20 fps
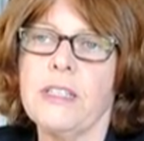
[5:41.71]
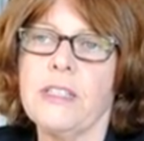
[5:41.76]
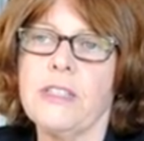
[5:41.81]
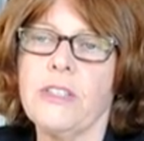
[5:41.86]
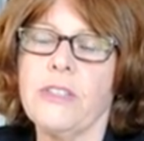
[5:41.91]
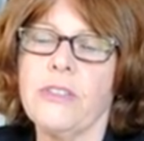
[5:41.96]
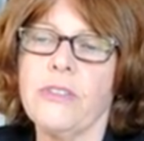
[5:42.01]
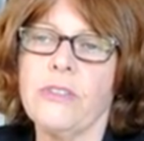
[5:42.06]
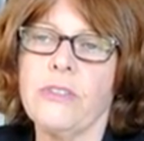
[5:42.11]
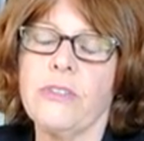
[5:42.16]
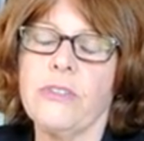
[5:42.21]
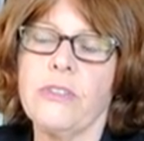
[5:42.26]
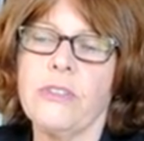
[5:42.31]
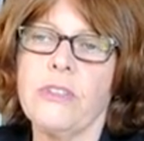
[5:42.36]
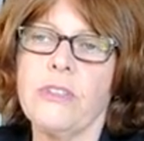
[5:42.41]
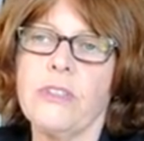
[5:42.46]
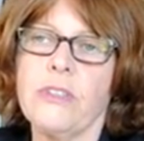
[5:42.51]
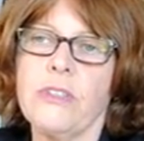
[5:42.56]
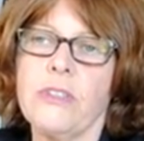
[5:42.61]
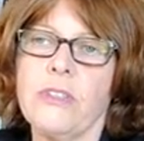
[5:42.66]
So
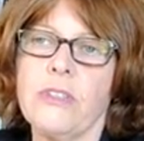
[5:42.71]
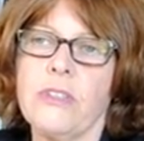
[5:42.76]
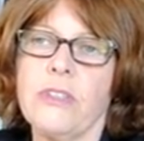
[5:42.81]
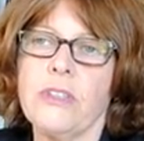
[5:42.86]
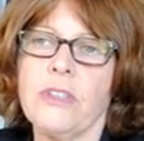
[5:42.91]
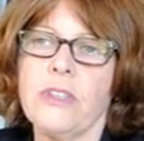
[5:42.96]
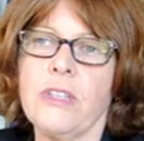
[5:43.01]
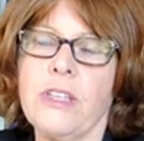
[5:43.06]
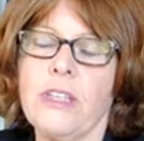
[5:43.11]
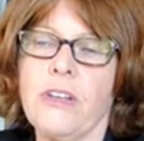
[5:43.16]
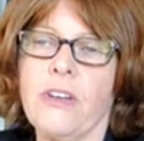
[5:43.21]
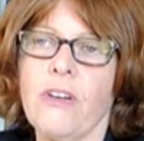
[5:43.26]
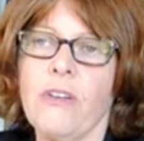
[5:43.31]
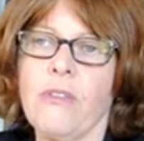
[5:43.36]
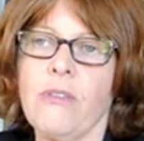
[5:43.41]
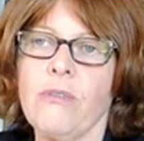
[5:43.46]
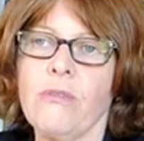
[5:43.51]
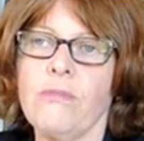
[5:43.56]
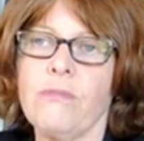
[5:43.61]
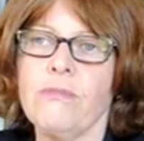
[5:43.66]
their
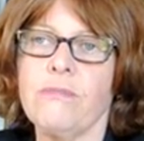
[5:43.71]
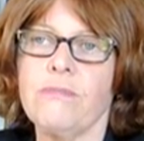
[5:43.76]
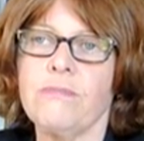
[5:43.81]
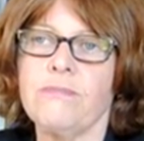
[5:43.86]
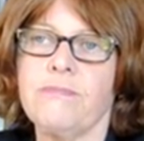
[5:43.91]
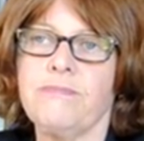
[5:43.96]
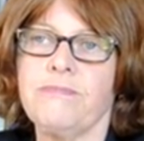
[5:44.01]
whole